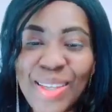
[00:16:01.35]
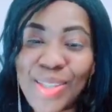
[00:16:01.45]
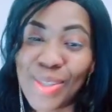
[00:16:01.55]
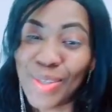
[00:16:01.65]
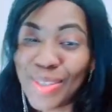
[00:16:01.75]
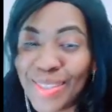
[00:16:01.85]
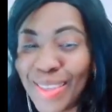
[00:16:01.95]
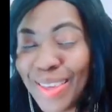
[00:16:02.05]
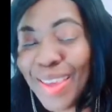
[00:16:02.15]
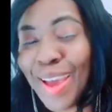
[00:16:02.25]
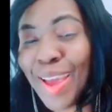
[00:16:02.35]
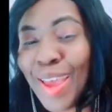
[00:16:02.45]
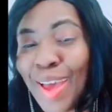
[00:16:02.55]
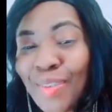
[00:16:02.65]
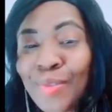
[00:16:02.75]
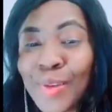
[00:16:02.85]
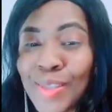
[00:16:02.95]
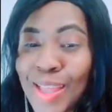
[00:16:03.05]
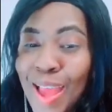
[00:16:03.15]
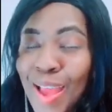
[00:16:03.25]
So you see, I have
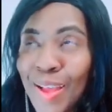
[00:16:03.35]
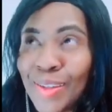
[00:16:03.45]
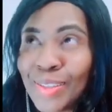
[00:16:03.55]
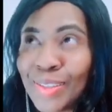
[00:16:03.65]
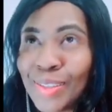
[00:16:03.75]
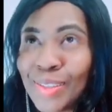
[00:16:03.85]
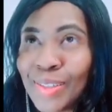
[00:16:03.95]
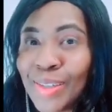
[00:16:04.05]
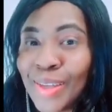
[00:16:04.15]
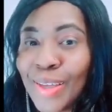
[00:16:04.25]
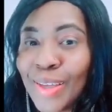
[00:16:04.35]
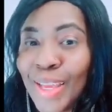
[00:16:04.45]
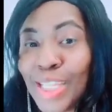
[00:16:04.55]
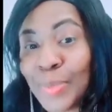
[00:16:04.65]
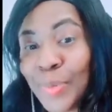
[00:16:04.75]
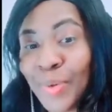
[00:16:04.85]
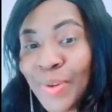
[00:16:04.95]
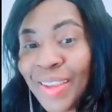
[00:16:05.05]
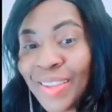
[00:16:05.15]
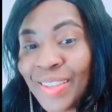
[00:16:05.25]
first-hand
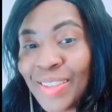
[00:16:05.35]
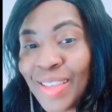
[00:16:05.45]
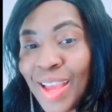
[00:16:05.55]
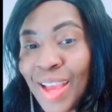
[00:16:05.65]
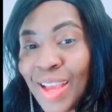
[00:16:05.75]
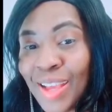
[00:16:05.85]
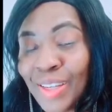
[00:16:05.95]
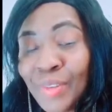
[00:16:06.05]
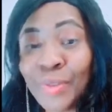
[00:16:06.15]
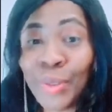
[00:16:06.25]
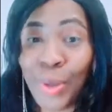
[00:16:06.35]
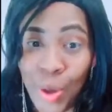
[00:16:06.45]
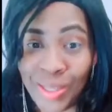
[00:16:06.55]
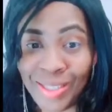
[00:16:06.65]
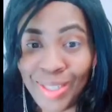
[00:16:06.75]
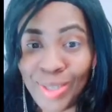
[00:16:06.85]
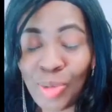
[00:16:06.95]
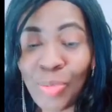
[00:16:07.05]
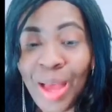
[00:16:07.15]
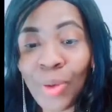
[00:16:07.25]
experience and even courses to
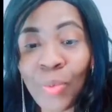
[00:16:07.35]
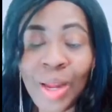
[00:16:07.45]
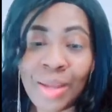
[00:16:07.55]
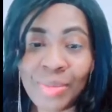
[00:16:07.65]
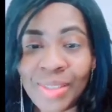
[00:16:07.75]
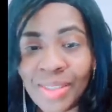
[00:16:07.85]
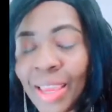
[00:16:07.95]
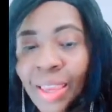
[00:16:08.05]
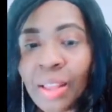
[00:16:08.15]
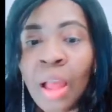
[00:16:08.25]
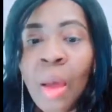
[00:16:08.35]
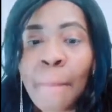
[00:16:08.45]
back what I'm saying.